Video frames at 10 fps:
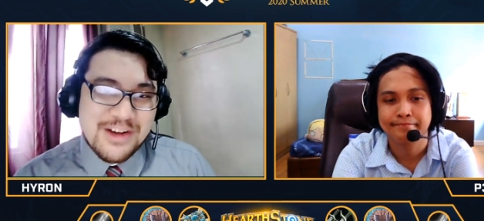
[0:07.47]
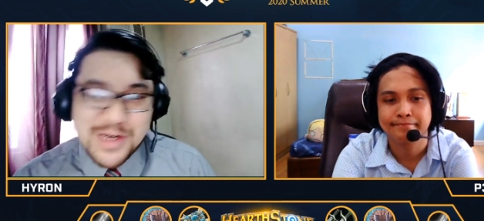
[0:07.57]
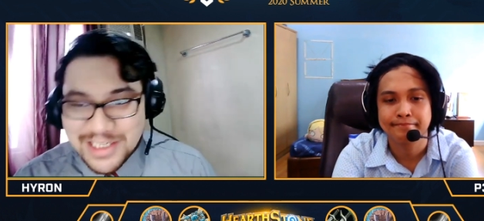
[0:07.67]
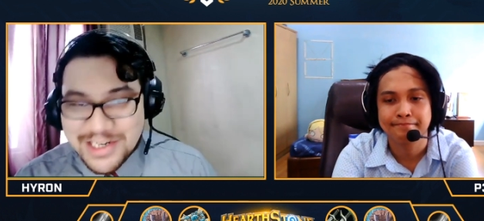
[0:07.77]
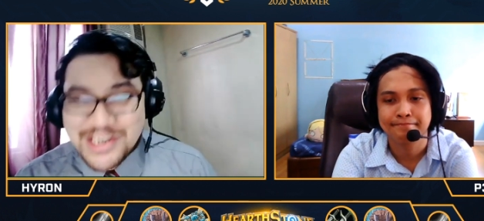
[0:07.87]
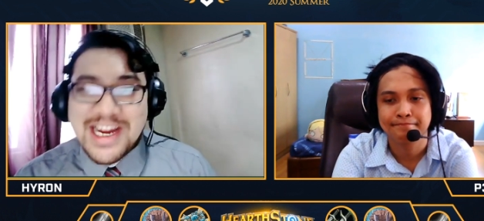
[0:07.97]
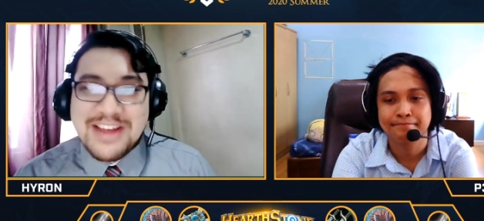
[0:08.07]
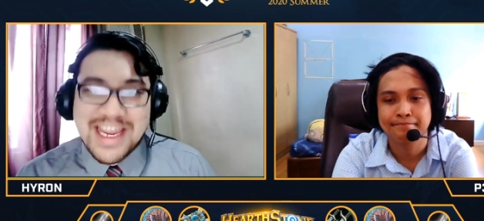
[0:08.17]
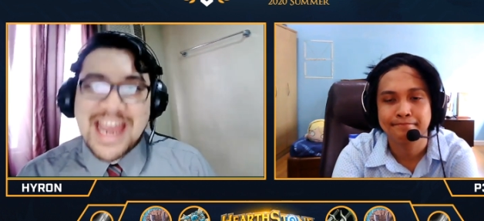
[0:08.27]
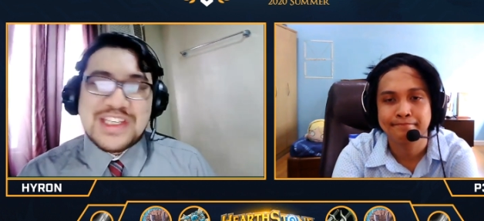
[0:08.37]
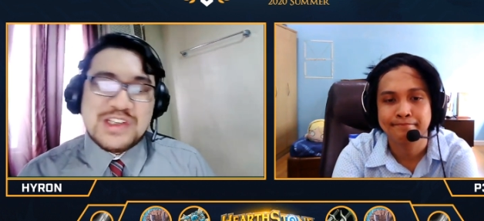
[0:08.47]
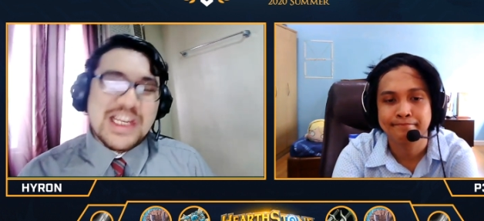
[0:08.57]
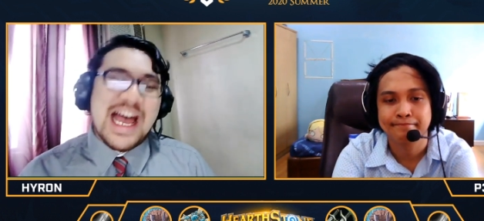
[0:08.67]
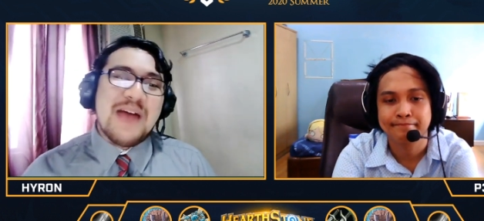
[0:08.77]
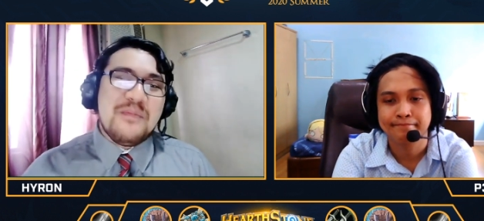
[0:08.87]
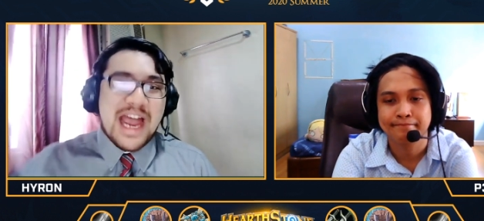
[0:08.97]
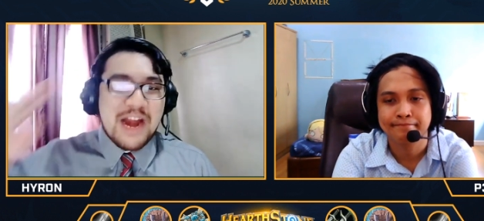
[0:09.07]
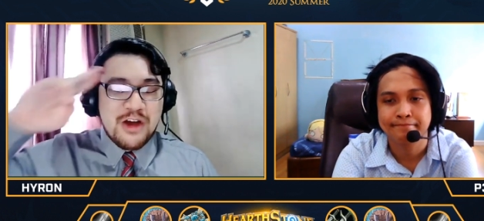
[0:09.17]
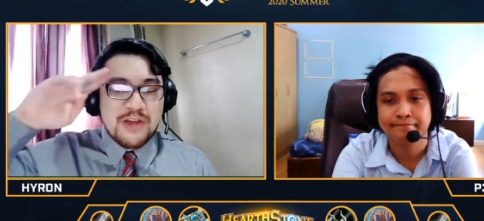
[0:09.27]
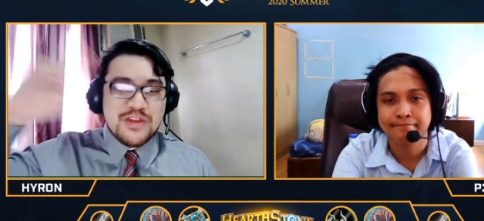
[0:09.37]
Speaker 1: We're Silly Shoutcasters. I'm
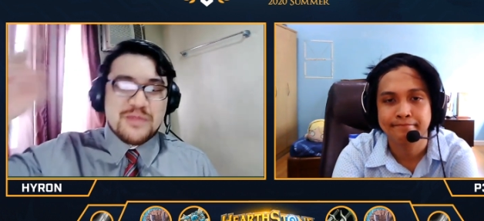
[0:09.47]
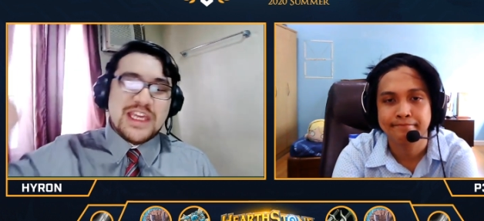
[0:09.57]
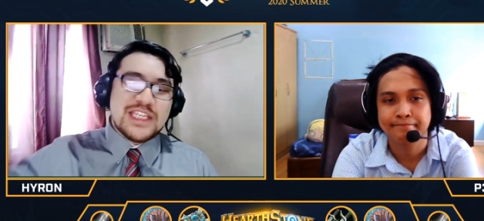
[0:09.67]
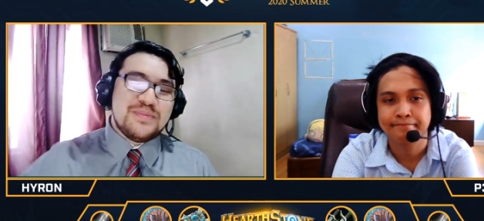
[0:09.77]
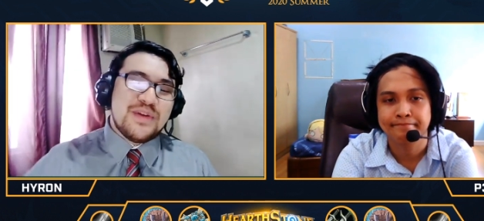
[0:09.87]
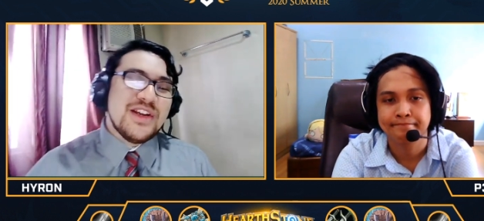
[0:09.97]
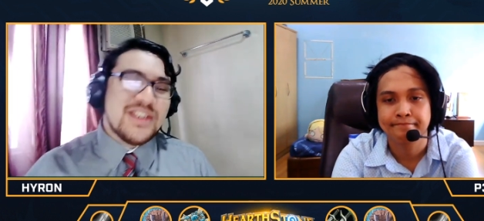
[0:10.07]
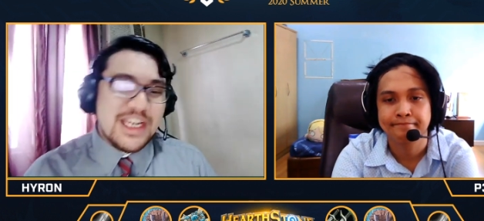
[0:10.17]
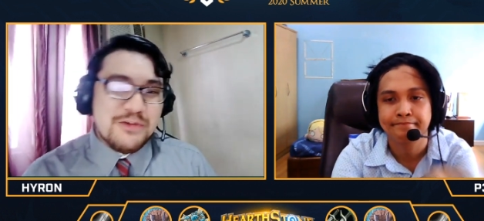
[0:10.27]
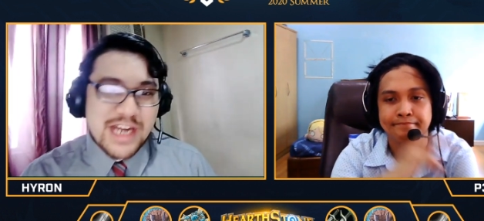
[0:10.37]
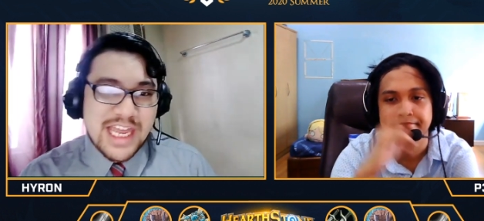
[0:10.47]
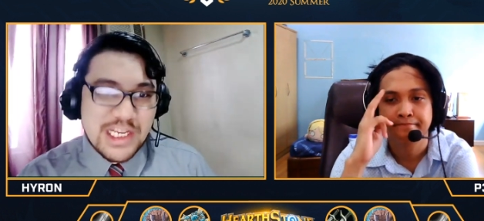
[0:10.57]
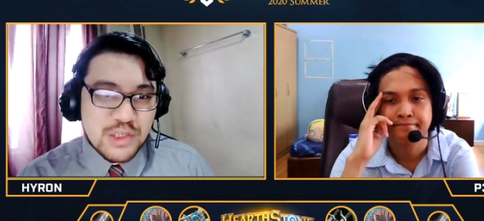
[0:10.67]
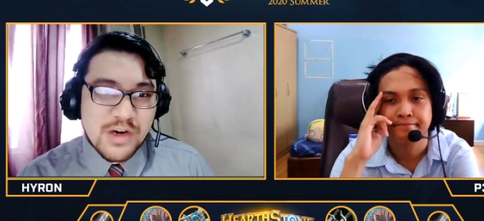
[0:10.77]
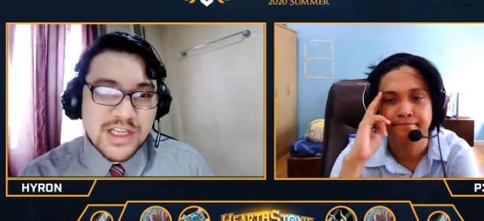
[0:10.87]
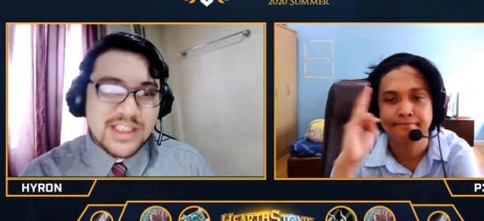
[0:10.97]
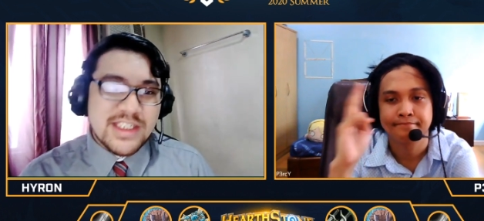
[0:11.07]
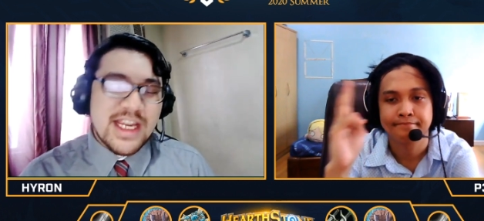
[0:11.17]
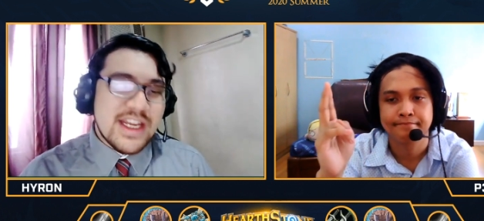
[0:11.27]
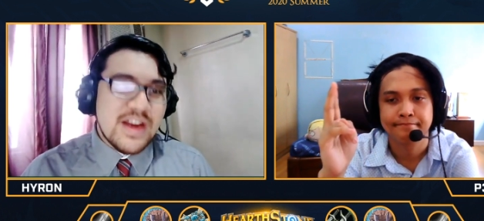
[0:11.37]
Hiron. With me is Percy, and we're getting to our
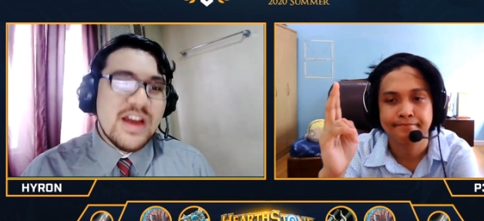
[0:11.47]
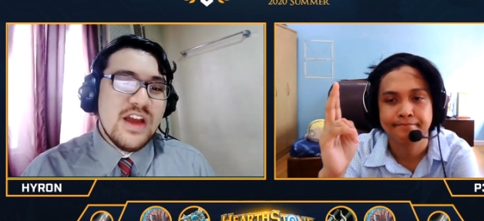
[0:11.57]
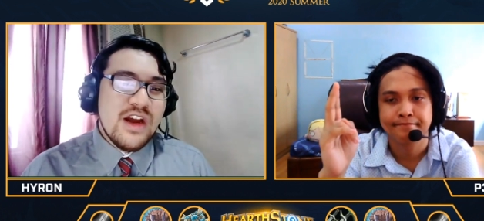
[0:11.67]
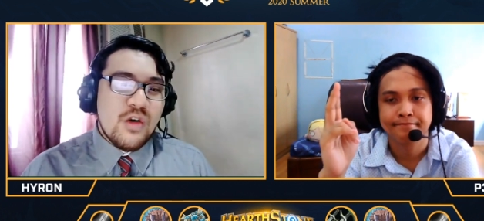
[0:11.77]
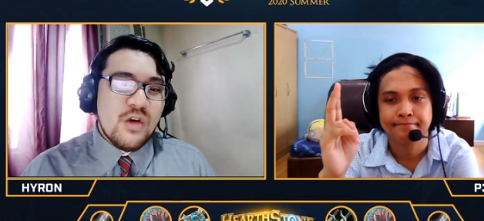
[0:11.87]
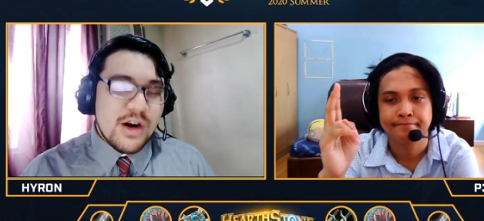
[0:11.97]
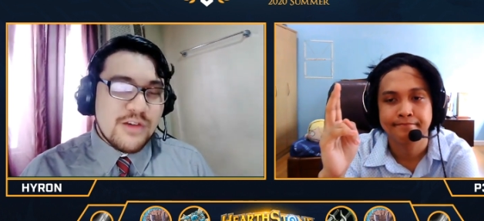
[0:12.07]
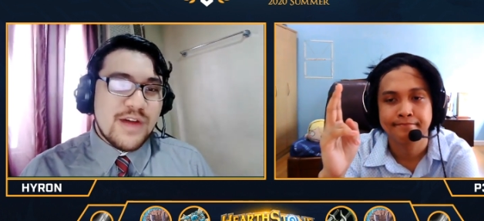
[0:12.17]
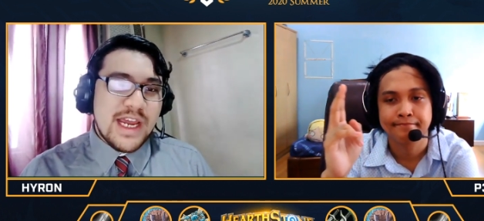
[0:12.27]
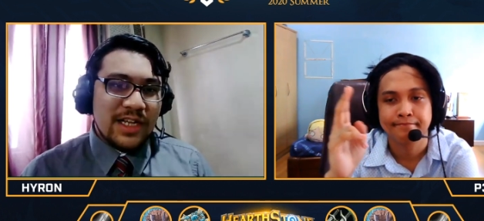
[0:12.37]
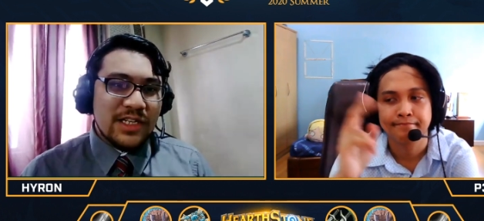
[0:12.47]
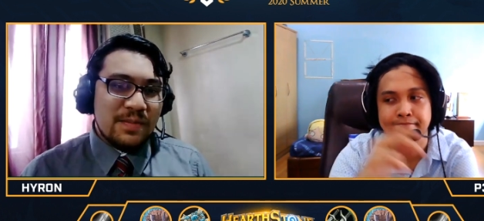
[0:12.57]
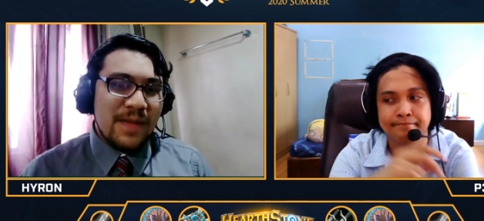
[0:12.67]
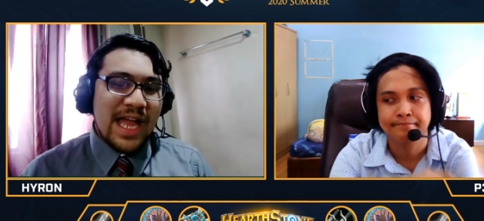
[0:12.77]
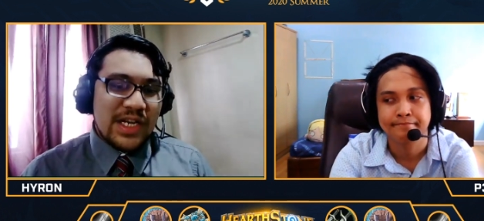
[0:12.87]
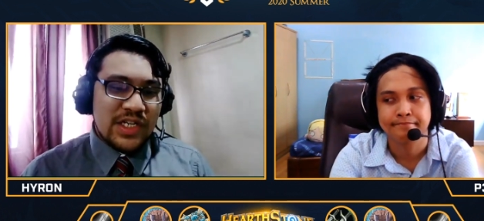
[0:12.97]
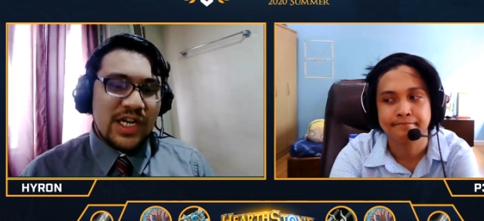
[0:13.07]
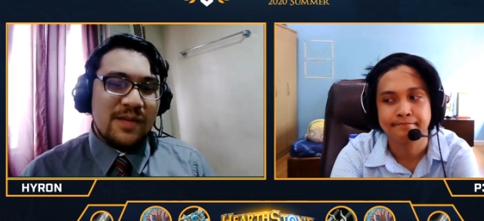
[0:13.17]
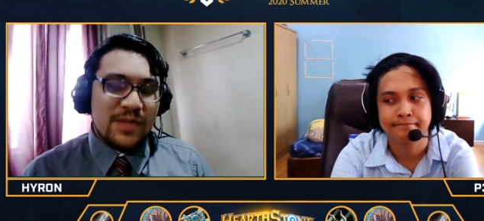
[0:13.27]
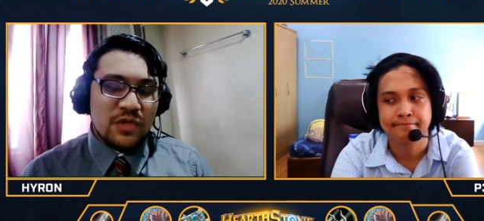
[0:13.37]
second quarterfinals match
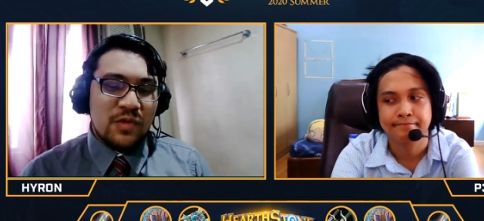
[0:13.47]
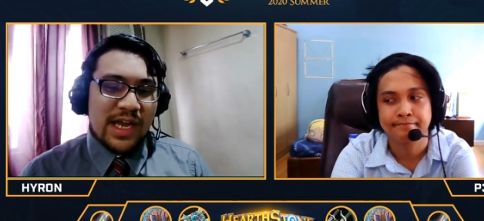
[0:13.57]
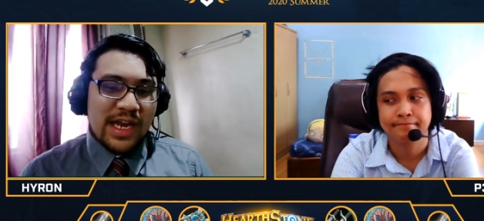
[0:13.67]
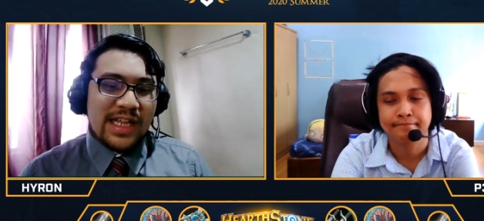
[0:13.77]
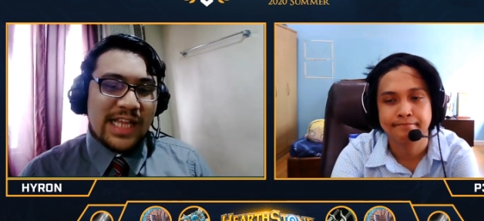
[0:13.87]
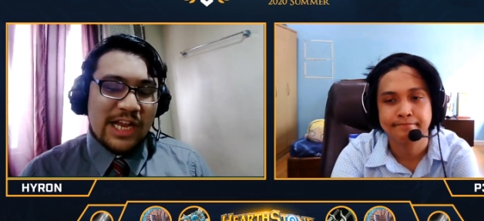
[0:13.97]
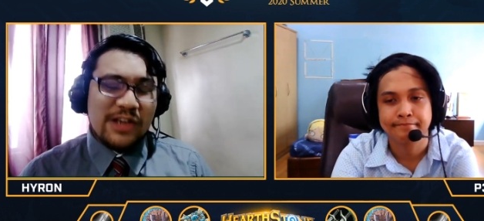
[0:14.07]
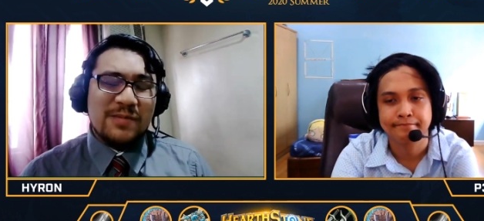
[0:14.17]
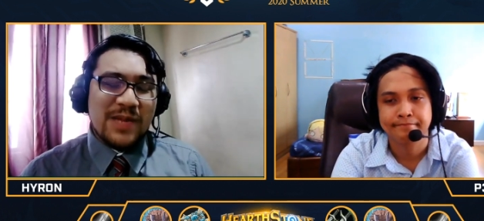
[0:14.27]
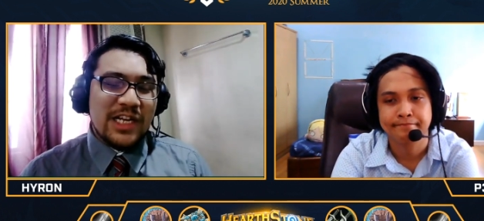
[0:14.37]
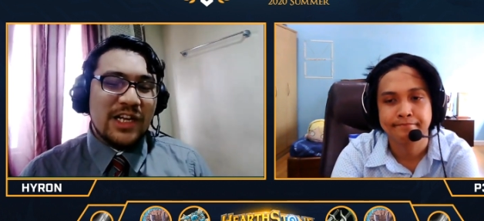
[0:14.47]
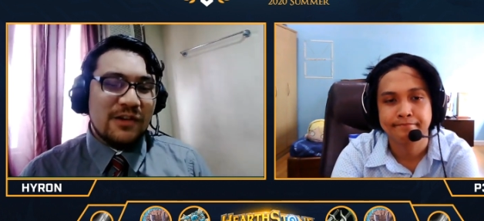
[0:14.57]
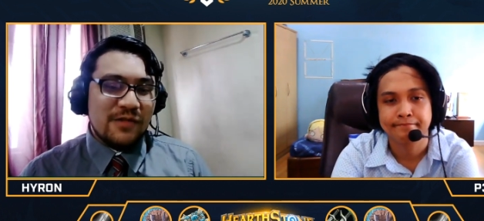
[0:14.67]
here between Ateneo de Manila